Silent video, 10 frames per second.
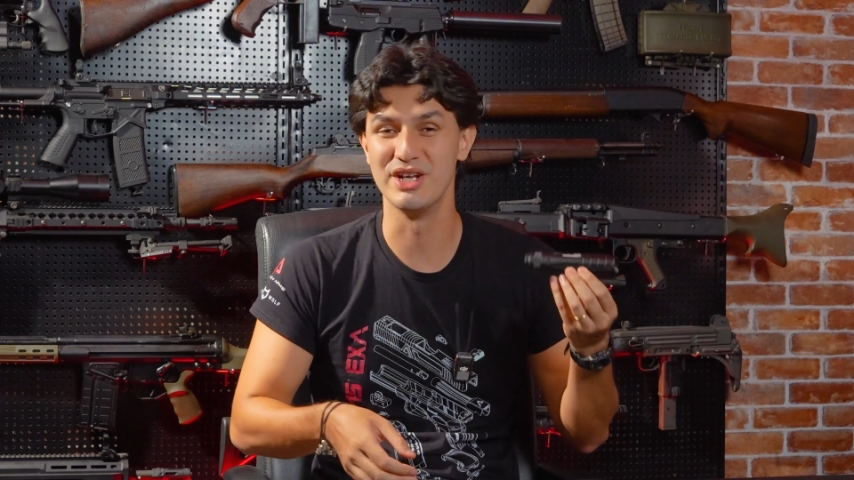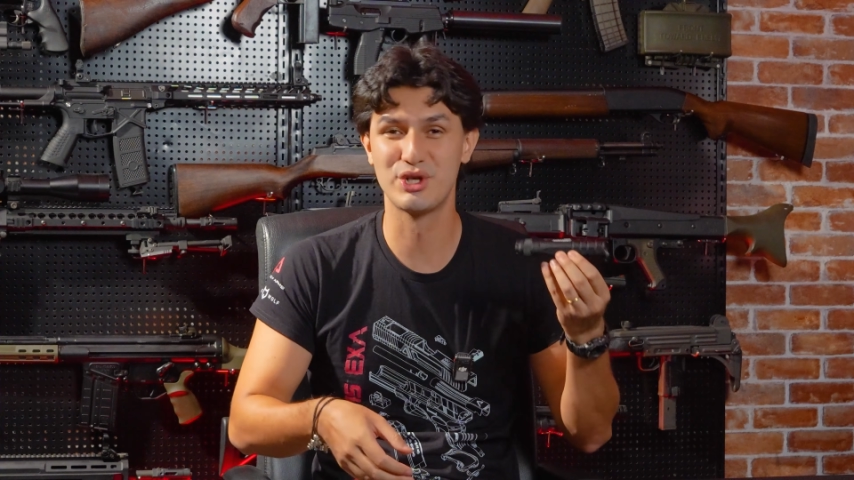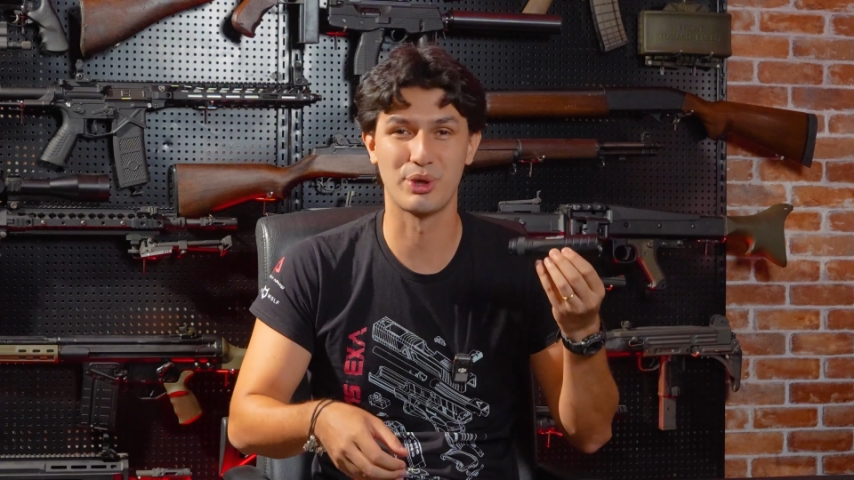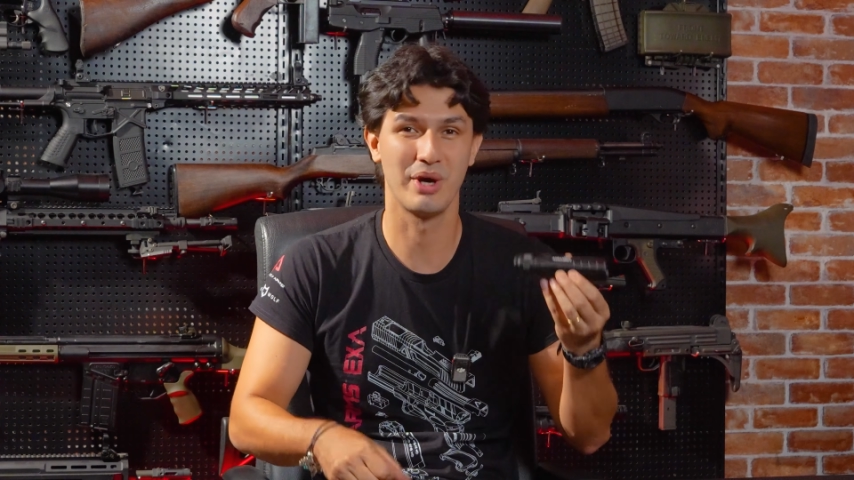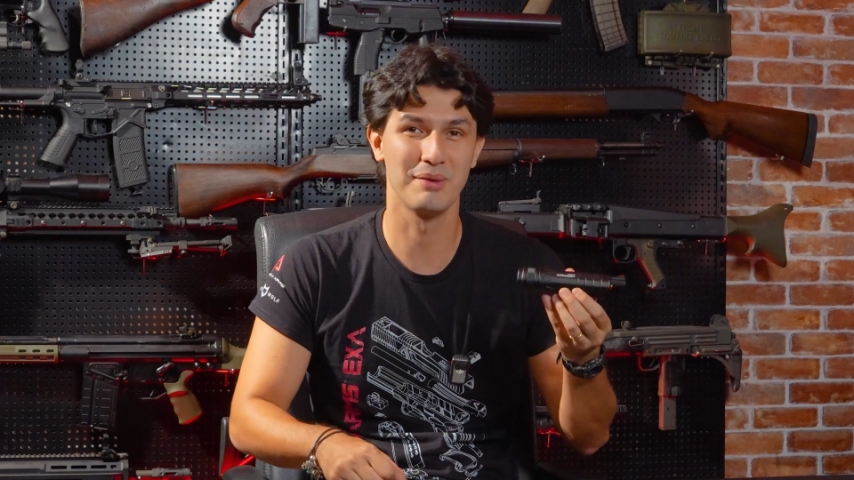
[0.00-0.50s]

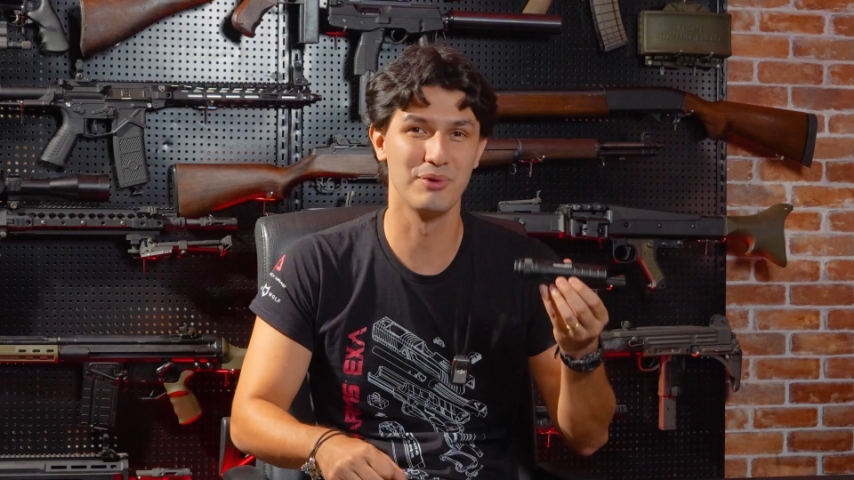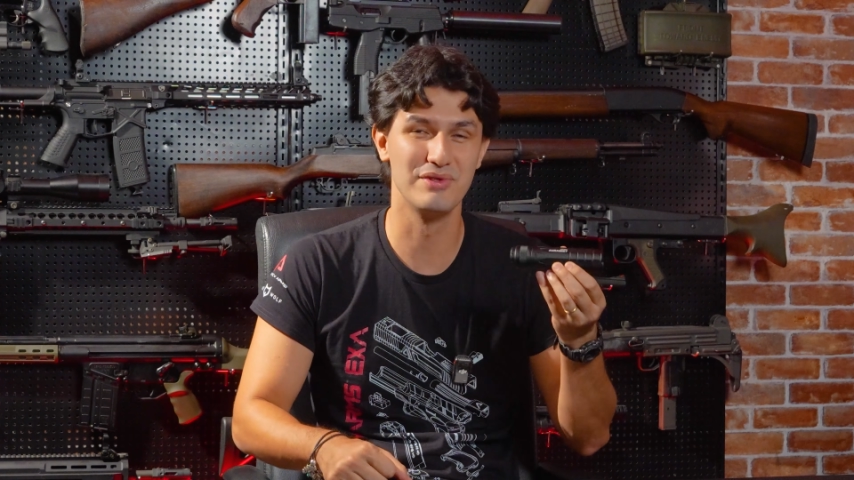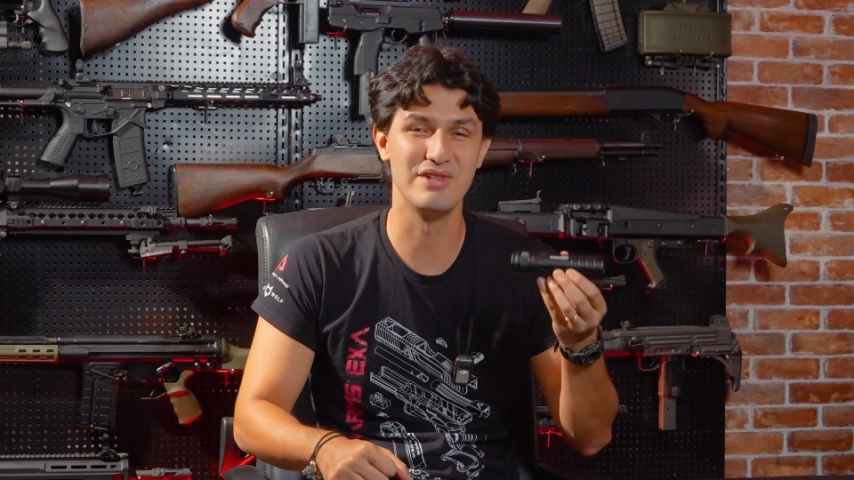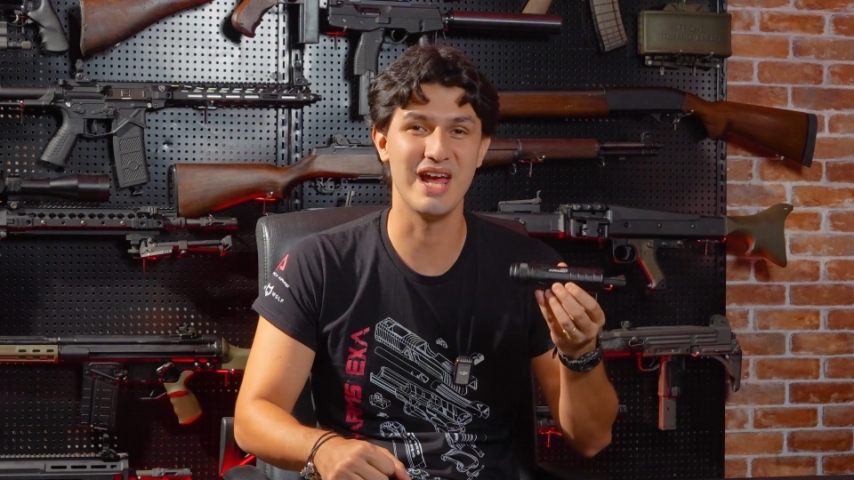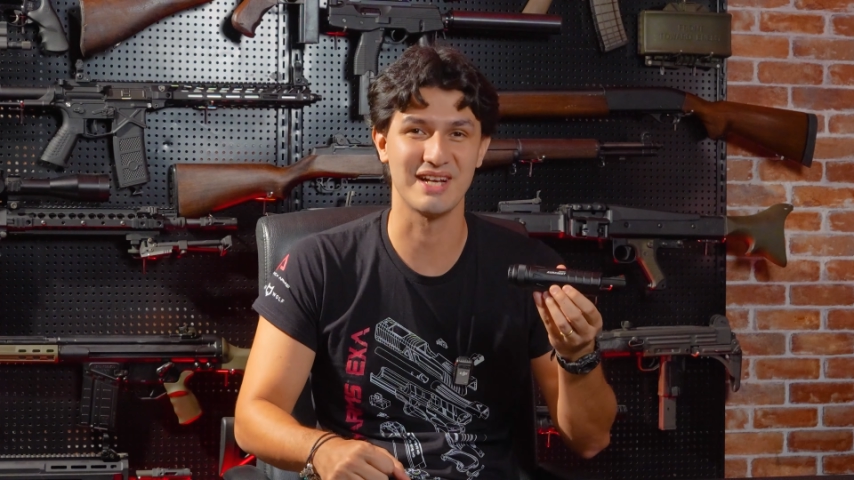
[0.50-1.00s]
incredible
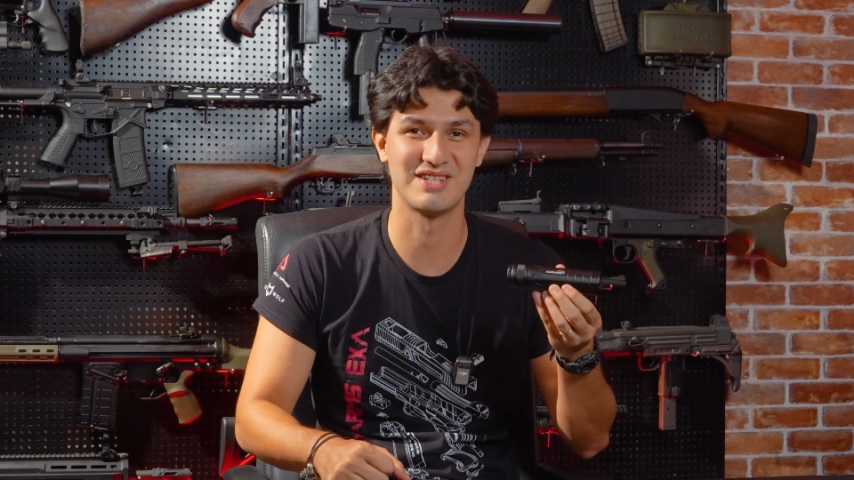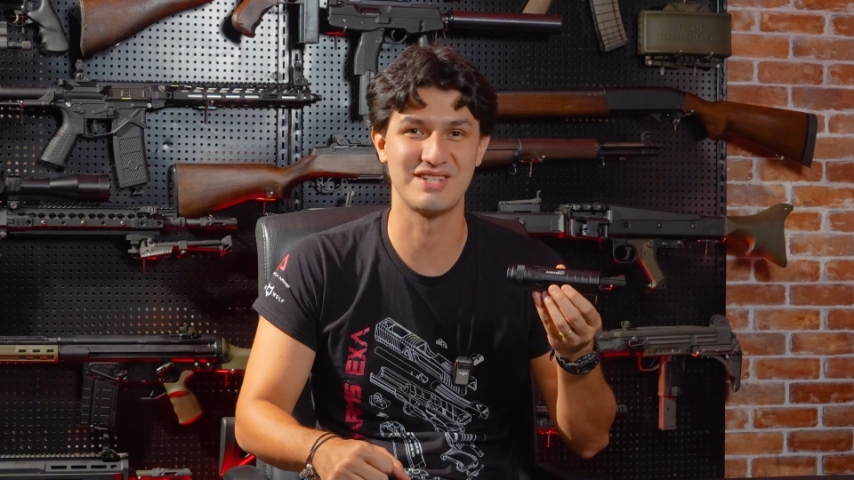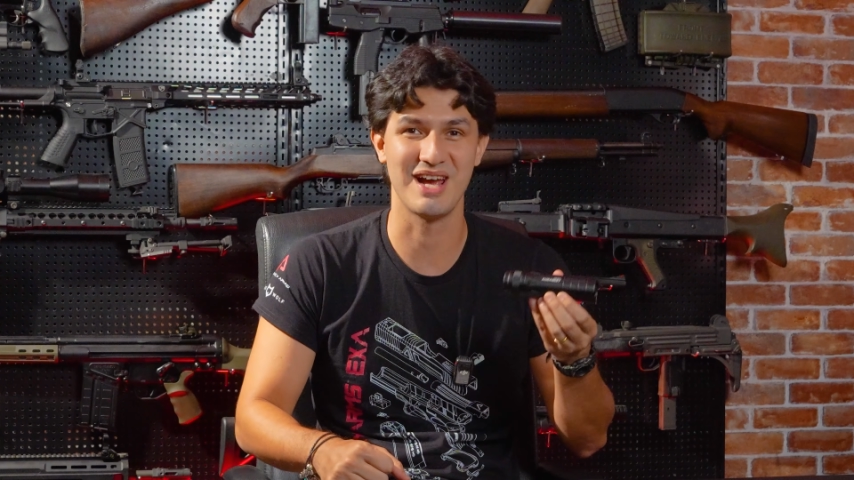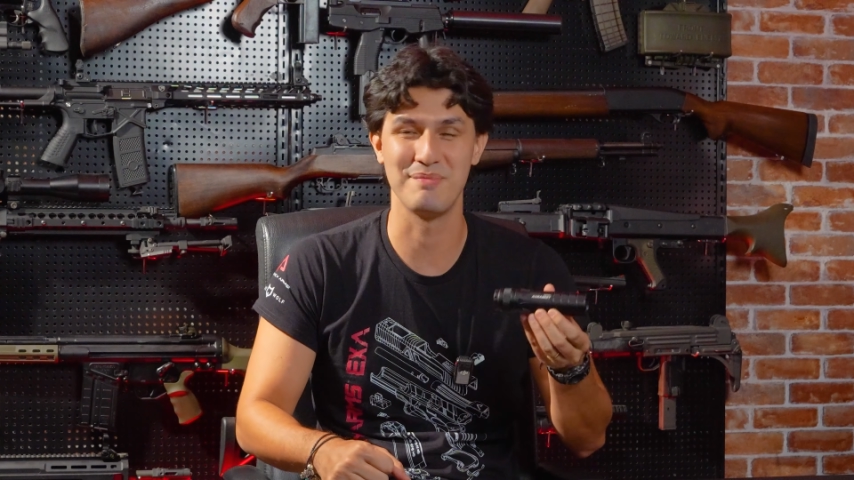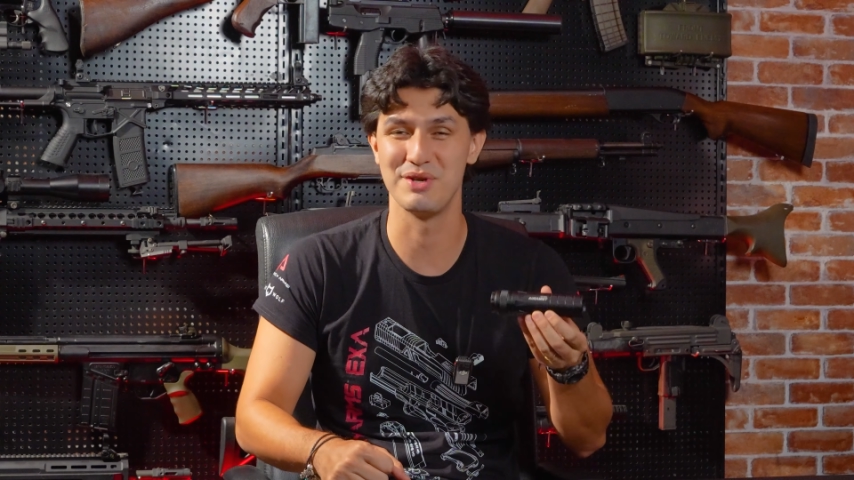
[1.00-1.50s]
next
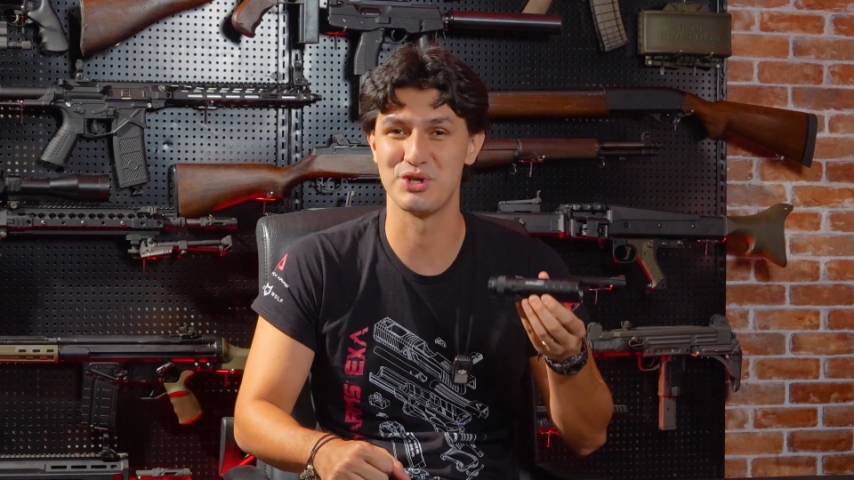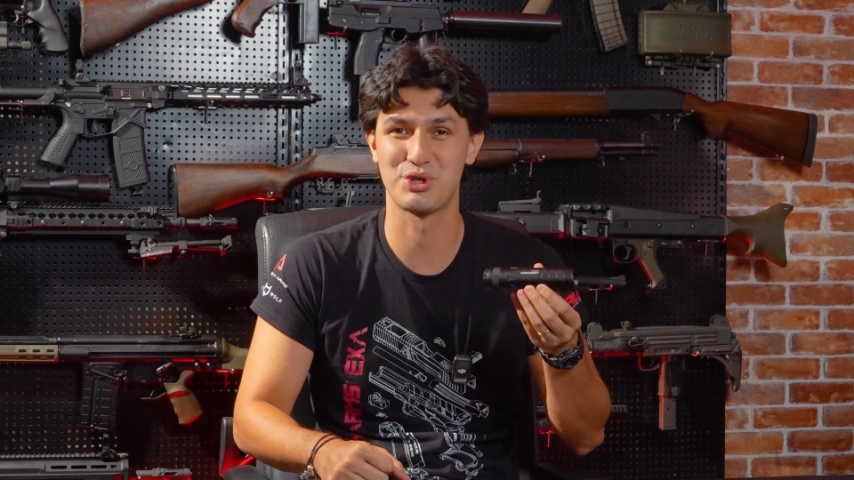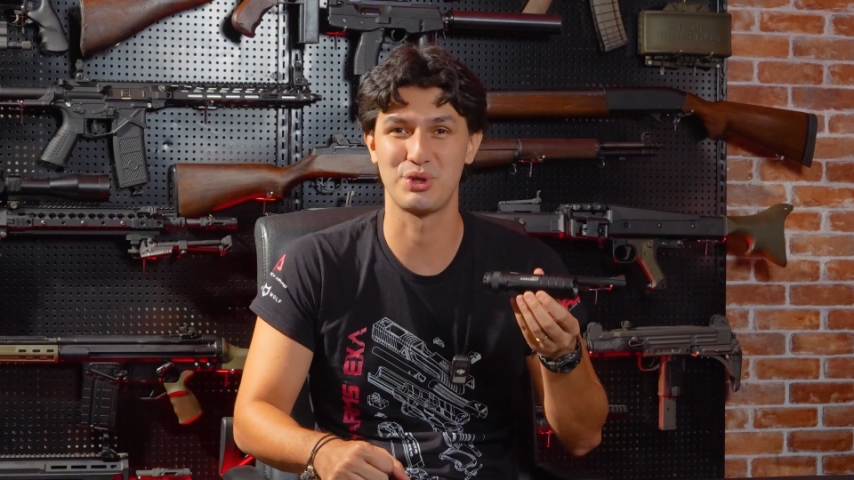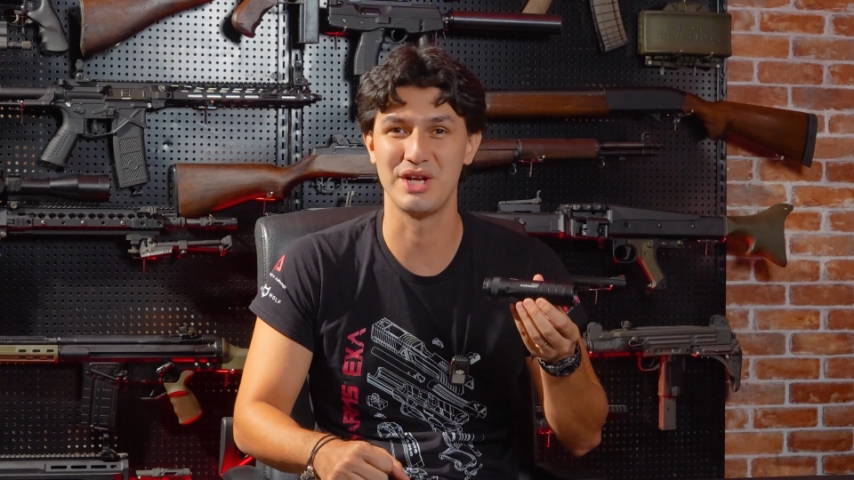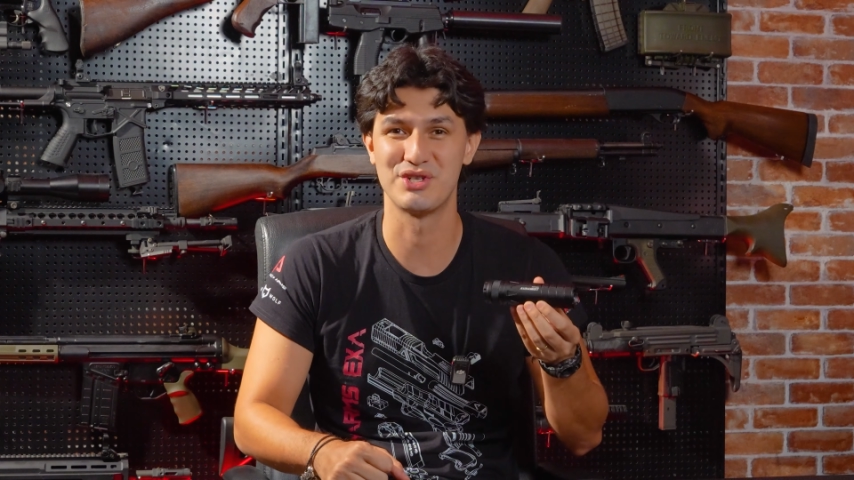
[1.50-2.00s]
step in
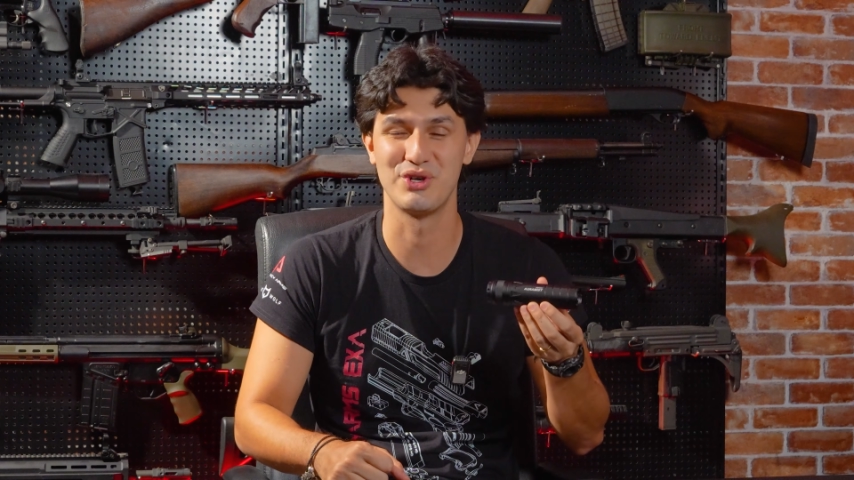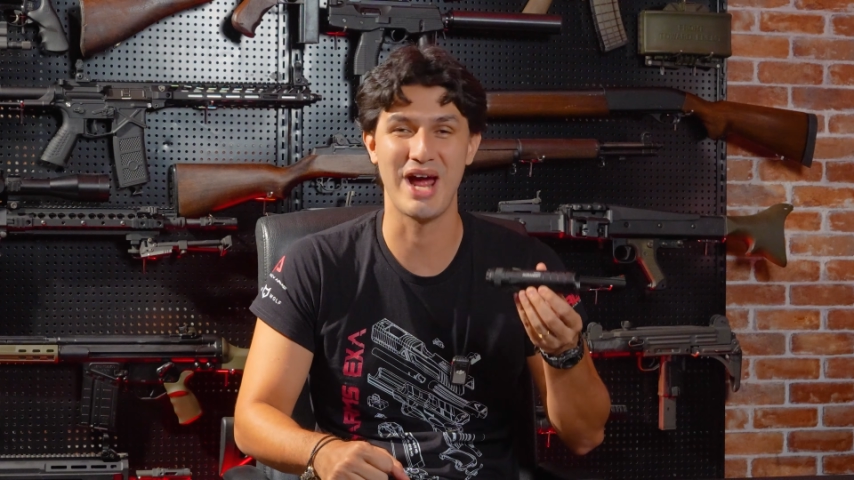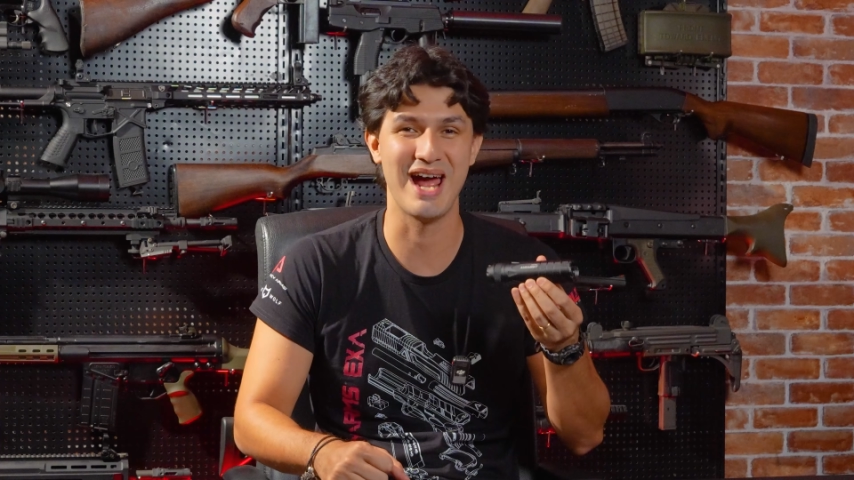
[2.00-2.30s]
tracer